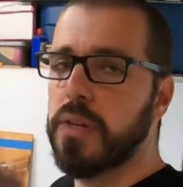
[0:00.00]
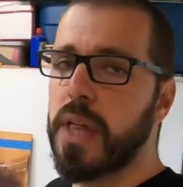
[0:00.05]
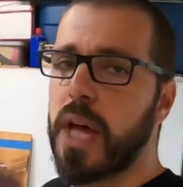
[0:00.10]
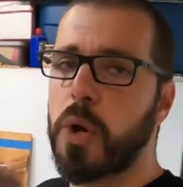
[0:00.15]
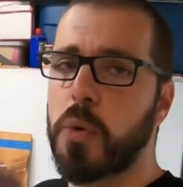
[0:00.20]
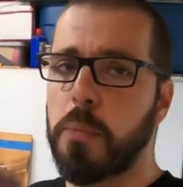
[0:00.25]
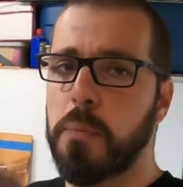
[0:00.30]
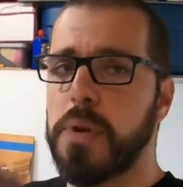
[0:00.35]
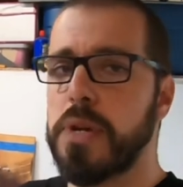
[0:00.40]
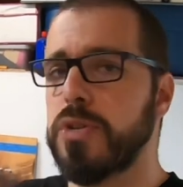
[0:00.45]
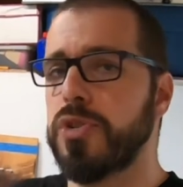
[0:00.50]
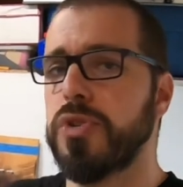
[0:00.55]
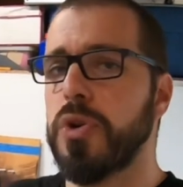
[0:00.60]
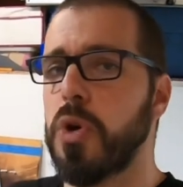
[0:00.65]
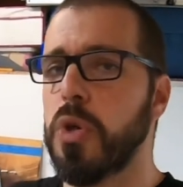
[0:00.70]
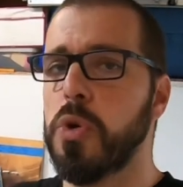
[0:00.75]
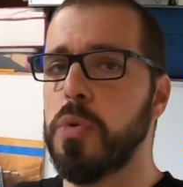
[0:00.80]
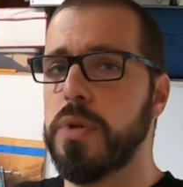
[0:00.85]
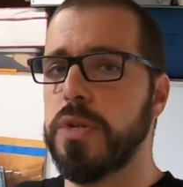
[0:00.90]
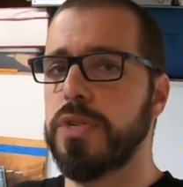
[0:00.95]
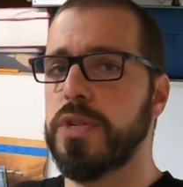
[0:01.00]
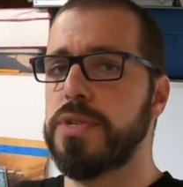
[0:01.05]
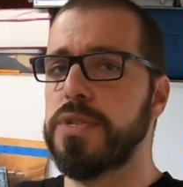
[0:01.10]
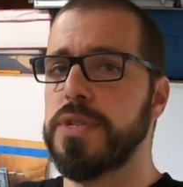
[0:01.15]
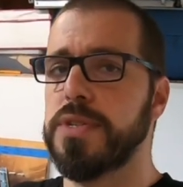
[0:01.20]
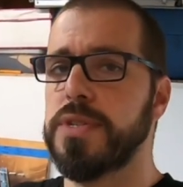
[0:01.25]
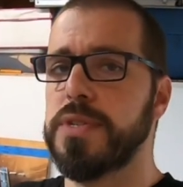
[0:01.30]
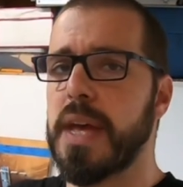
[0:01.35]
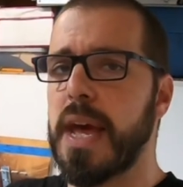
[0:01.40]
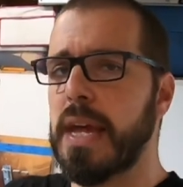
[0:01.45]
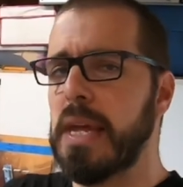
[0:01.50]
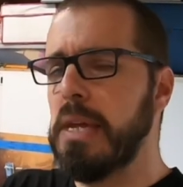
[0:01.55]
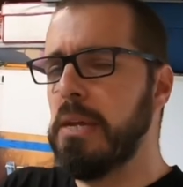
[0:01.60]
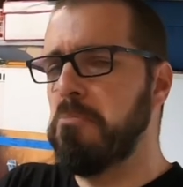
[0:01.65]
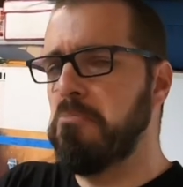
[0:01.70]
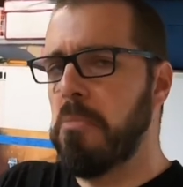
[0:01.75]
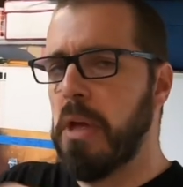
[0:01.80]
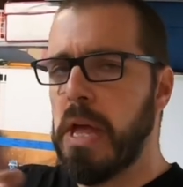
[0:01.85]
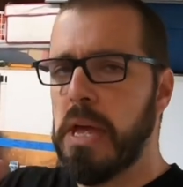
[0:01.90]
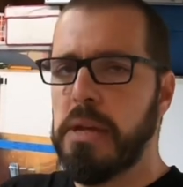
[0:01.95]
like we're going to show you in just a
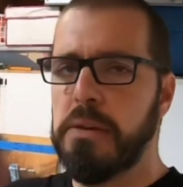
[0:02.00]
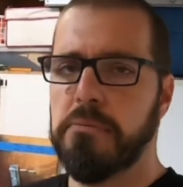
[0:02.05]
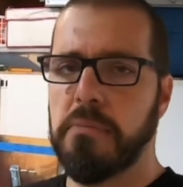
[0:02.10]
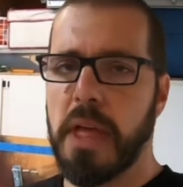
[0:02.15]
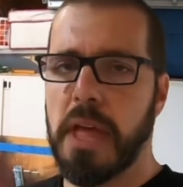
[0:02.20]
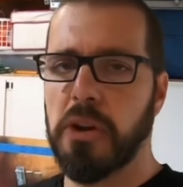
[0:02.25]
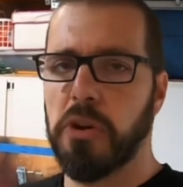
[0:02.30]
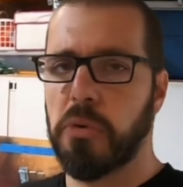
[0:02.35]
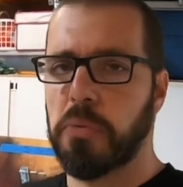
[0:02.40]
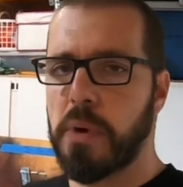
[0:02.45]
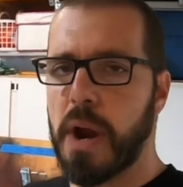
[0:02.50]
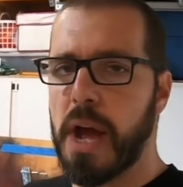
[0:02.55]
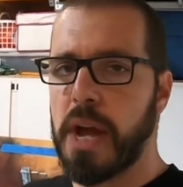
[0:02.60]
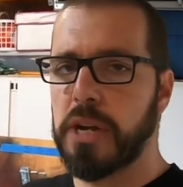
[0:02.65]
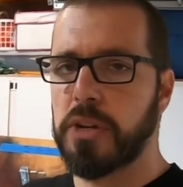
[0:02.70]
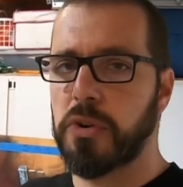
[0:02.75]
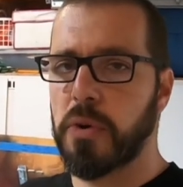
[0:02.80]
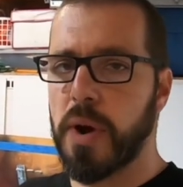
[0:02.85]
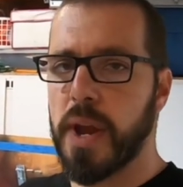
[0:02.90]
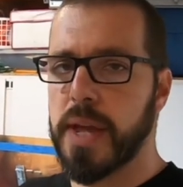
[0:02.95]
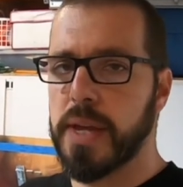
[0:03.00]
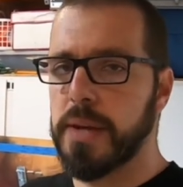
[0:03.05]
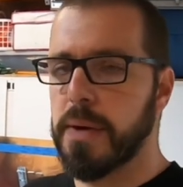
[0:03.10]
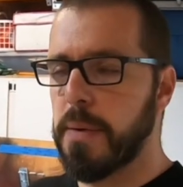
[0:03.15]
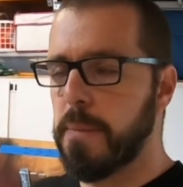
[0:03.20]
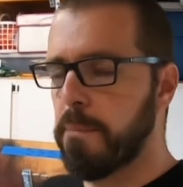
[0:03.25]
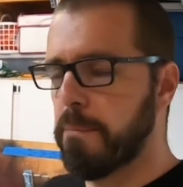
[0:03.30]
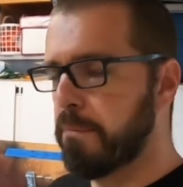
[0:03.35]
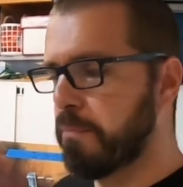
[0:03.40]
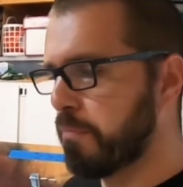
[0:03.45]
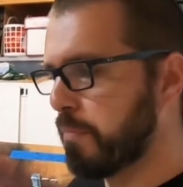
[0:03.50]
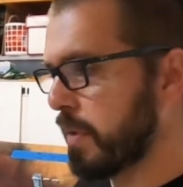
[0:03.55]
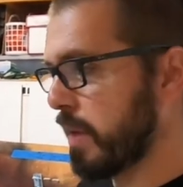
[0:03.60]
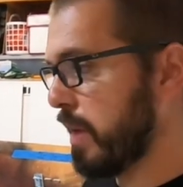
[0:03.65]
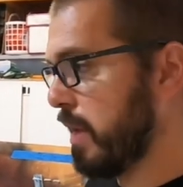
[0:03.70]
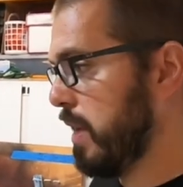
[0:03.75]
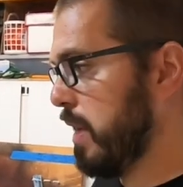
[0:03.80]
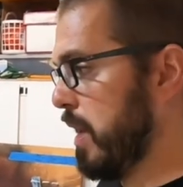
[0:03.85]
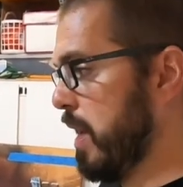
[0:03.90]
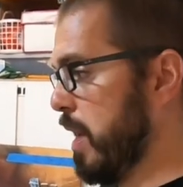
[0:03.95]
second, it'll ride great.
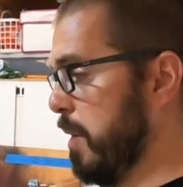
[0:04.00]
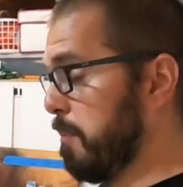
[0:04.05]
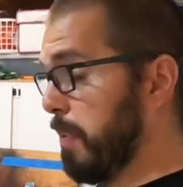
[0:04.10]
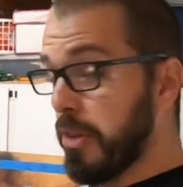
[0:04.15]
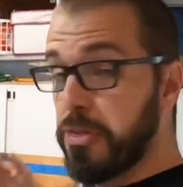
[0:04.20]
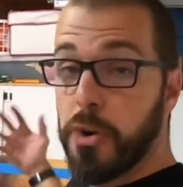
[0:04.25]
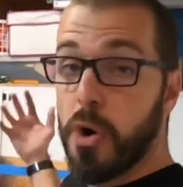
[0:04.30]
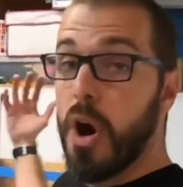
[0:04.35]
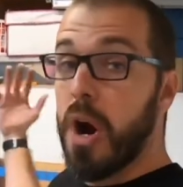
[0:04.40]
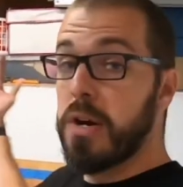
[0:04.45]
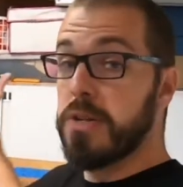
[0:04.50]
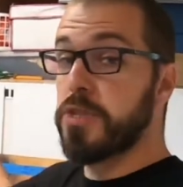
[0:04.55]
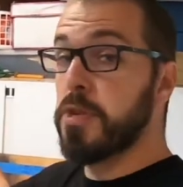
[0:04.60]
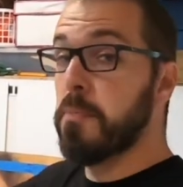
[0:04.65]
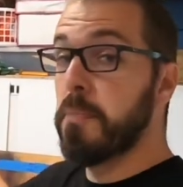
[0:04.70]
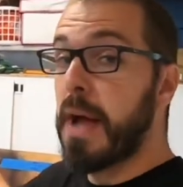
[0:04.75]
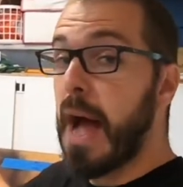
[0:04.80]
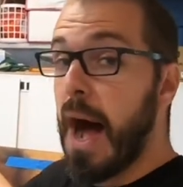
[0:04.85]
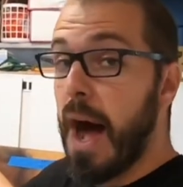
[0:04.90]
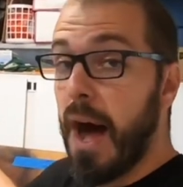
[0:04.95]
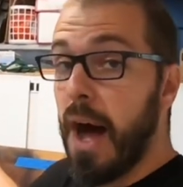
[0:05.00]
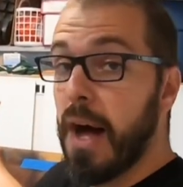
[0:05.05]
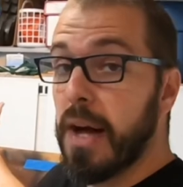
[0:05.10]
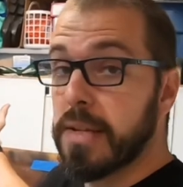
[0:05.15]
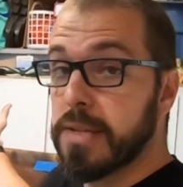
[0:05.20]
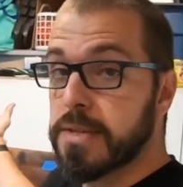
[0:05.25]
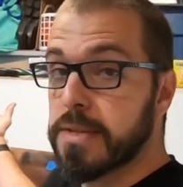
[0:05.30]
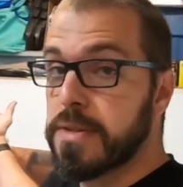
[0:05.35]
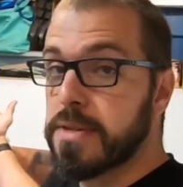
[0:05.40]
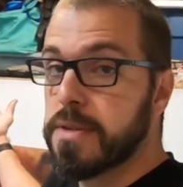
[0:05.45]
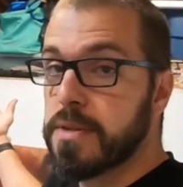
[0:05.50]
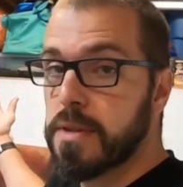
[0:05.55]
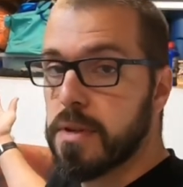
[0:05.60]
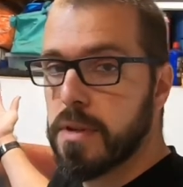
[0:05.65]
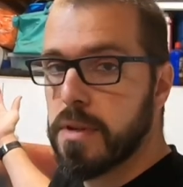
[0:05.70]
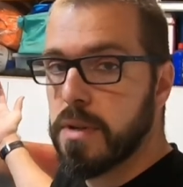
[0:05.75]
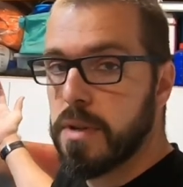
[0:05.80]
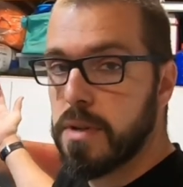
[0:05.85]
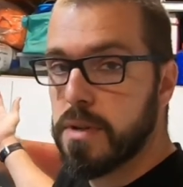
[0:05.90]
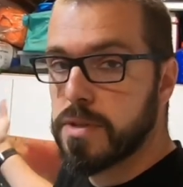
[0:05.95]
But there are some cons,
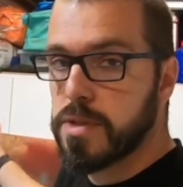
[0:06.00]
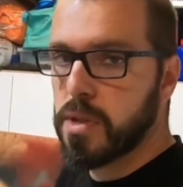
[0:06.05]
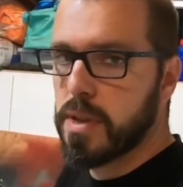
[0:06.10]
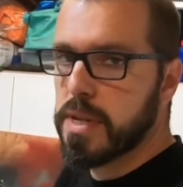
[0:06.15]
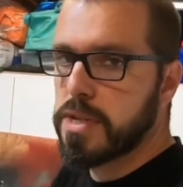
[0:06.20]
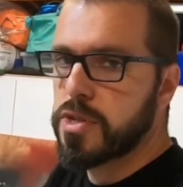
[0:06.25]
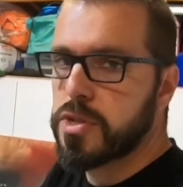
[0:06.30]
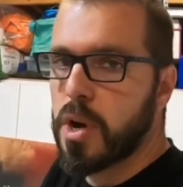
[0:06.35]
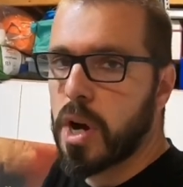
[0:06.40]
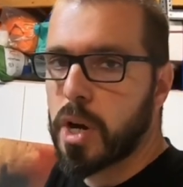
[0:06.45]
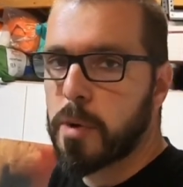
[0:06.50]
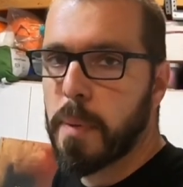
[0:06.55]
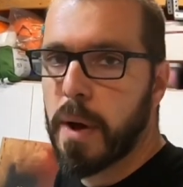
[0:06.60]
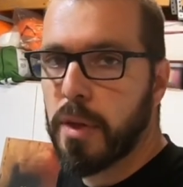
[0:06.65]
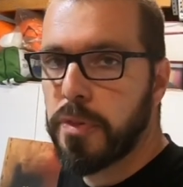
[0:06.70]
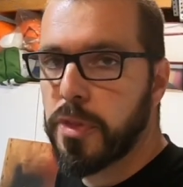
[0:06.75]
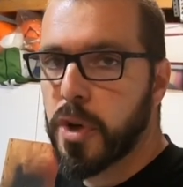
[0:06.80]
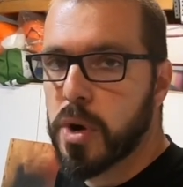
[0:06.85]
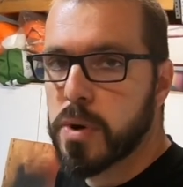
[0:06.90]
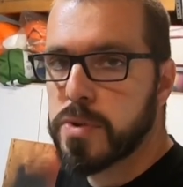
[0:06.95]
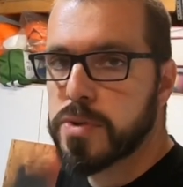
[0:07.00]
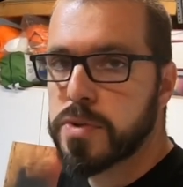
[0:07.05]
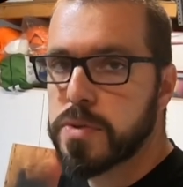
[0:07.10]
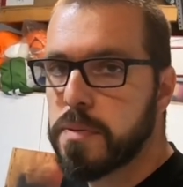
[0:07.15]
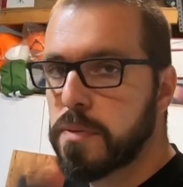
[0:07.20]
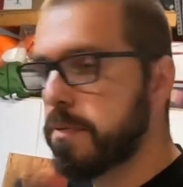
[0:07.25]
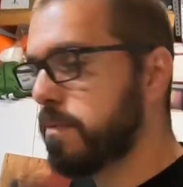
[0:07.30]
so let's talk about those.